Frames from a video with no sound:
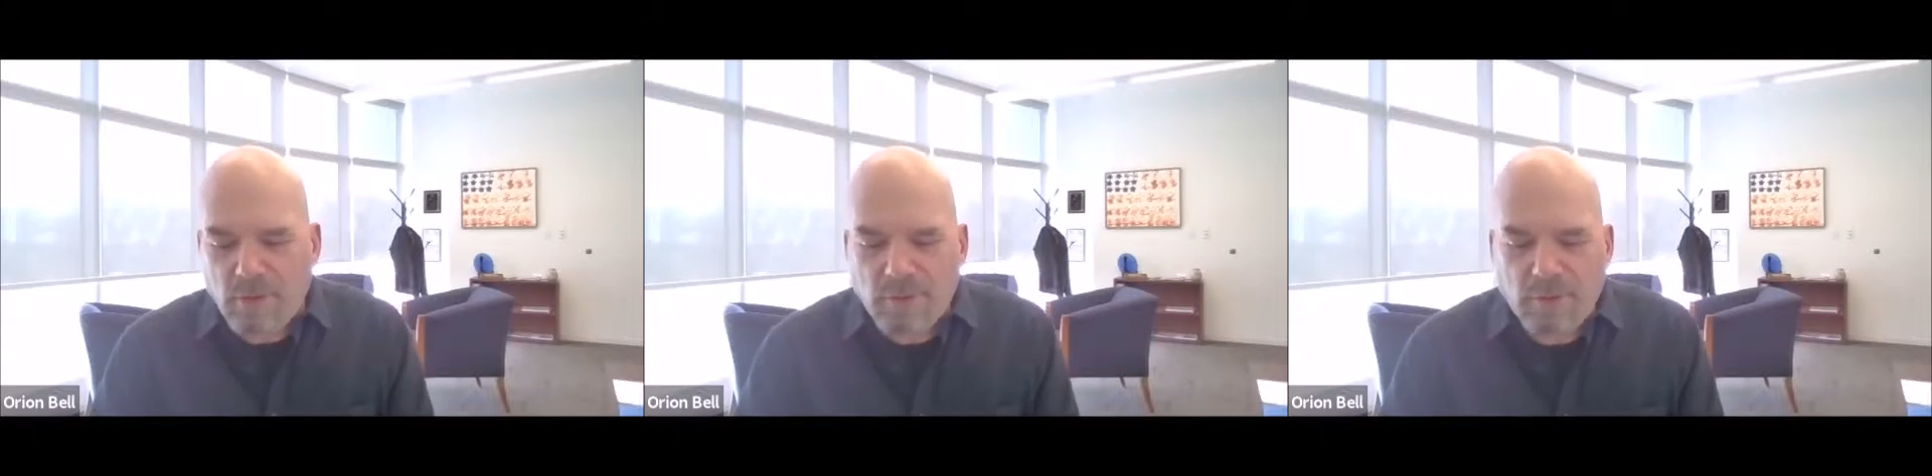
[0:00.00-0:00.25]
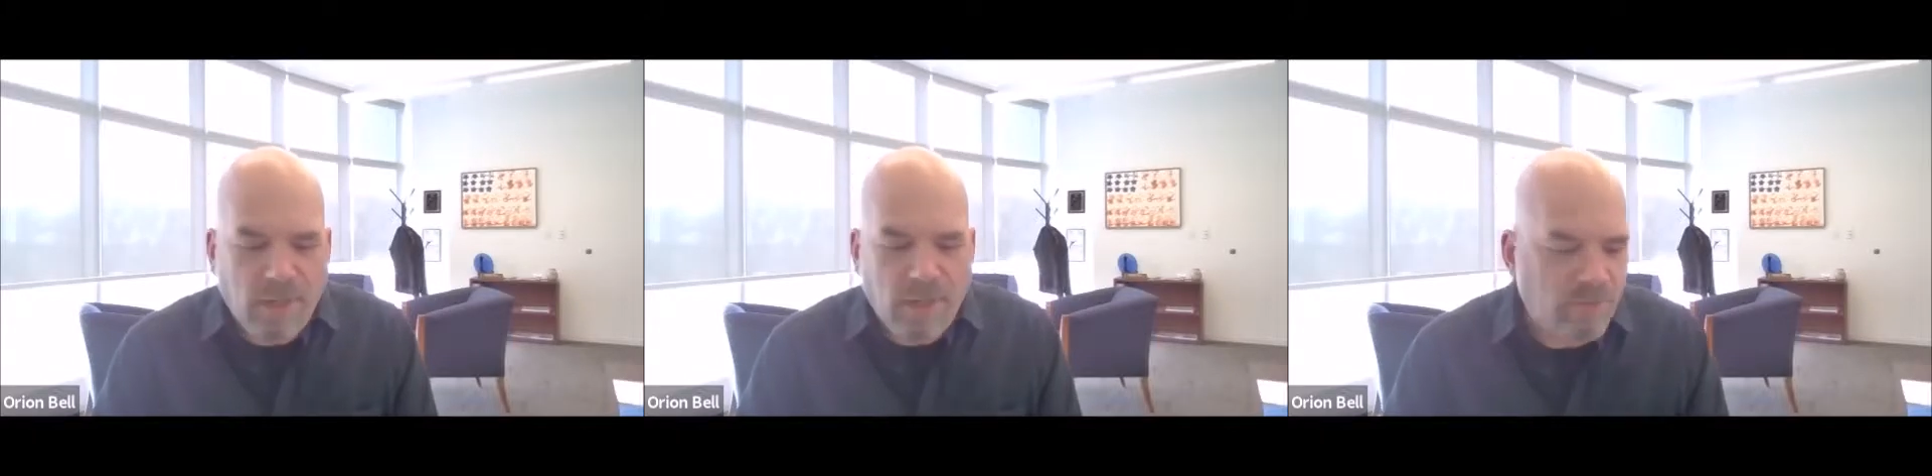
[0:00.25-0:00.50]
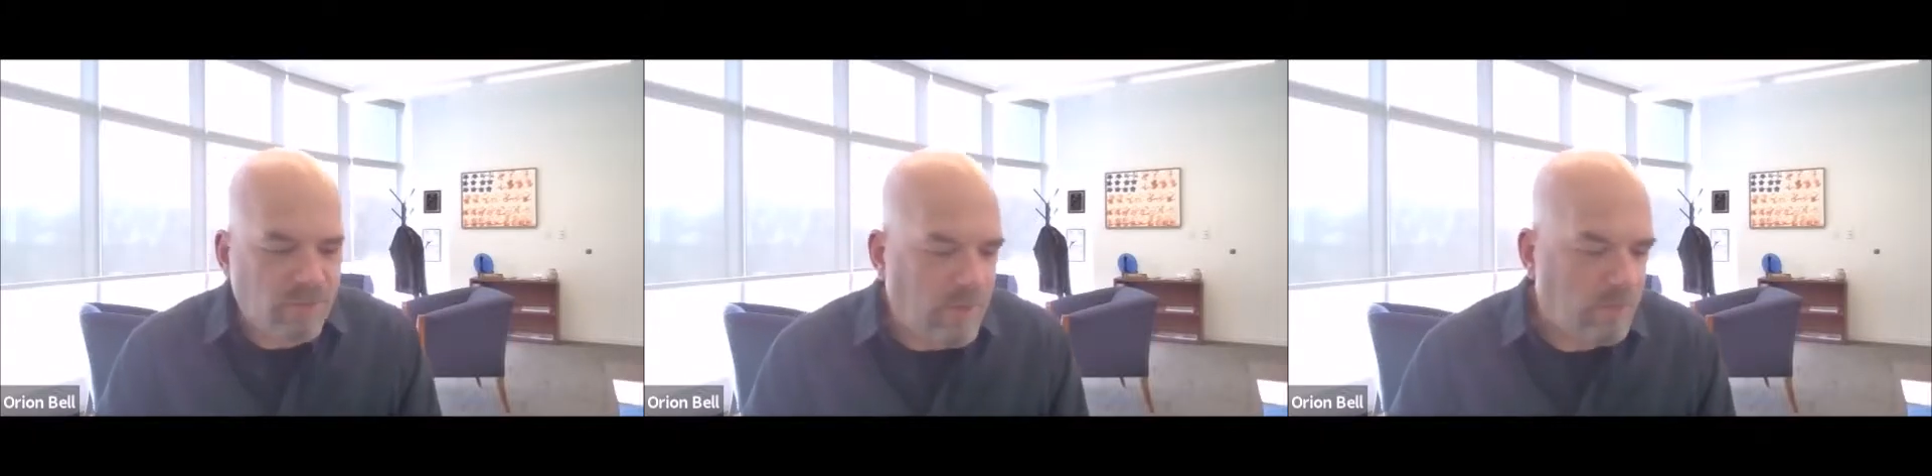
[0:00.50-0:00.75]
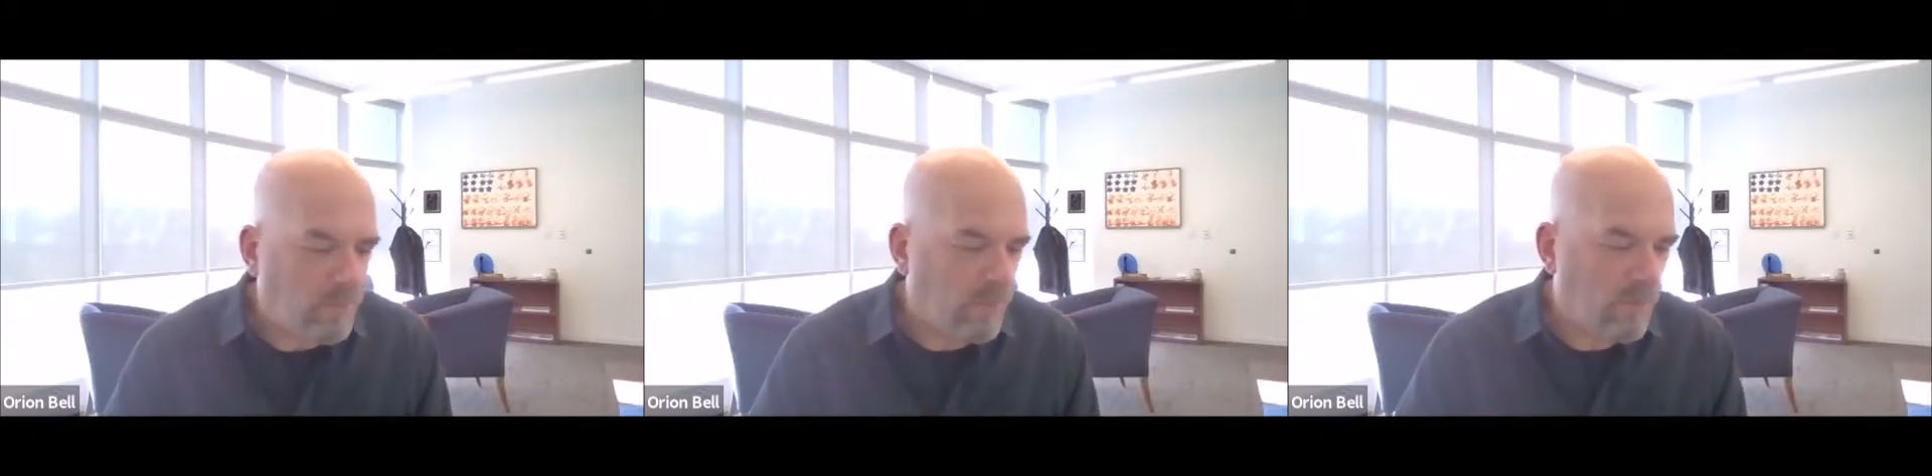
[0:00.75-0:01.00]
A great
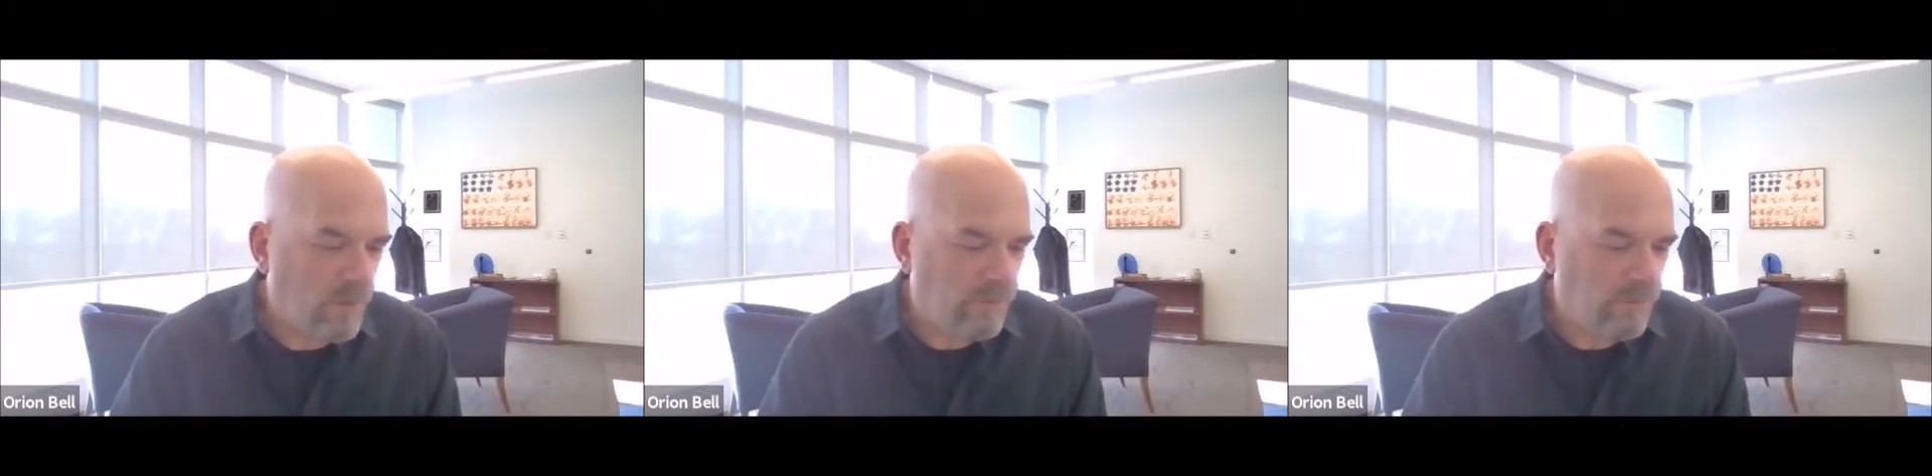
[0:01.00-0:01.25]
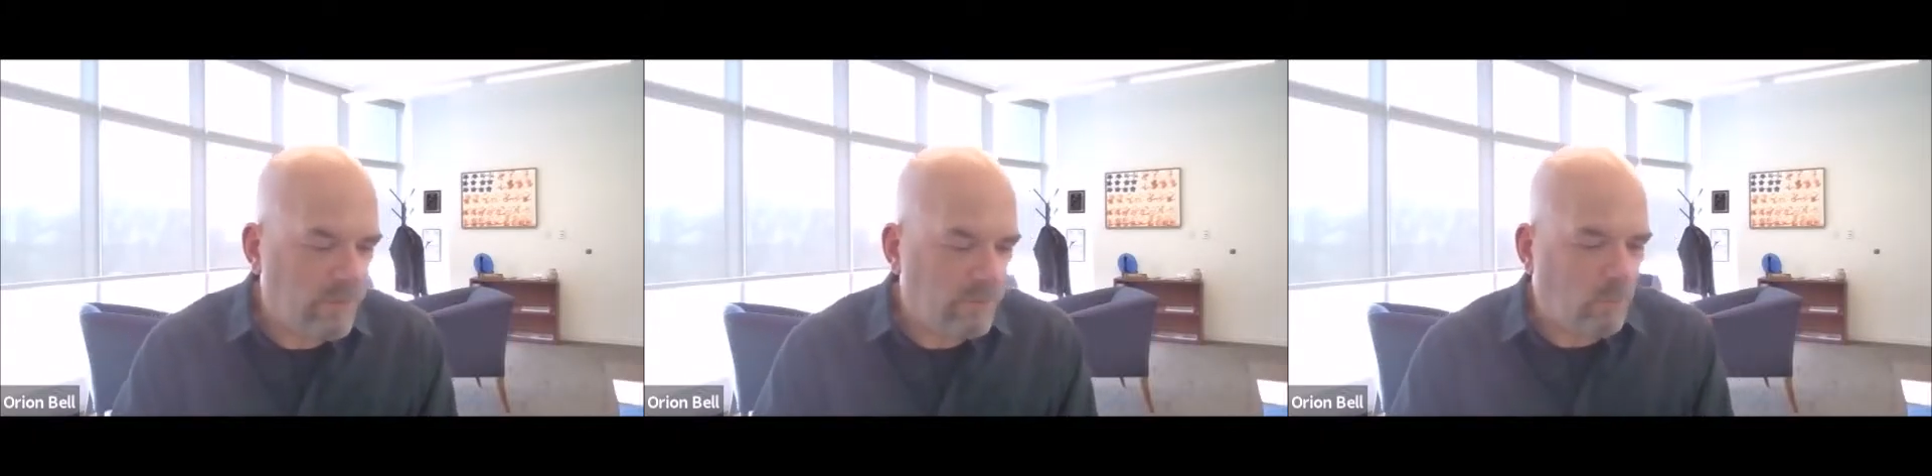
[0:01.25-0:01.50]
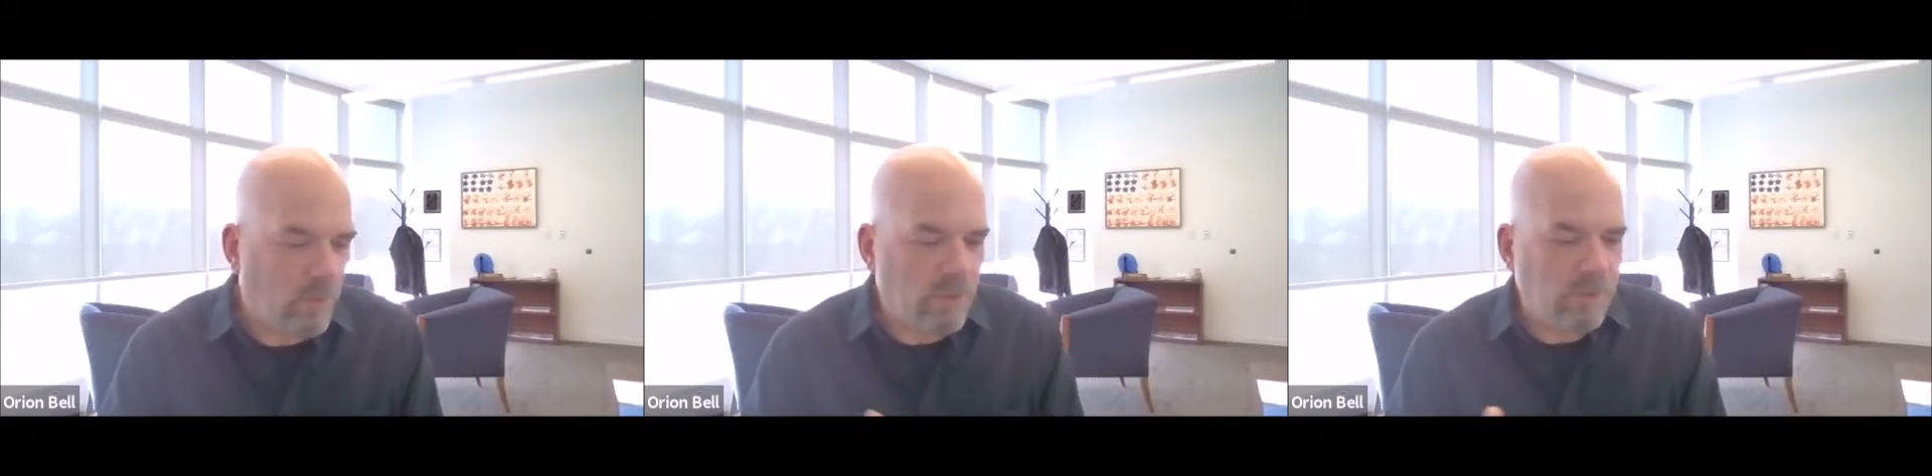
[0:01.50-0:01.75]
example is one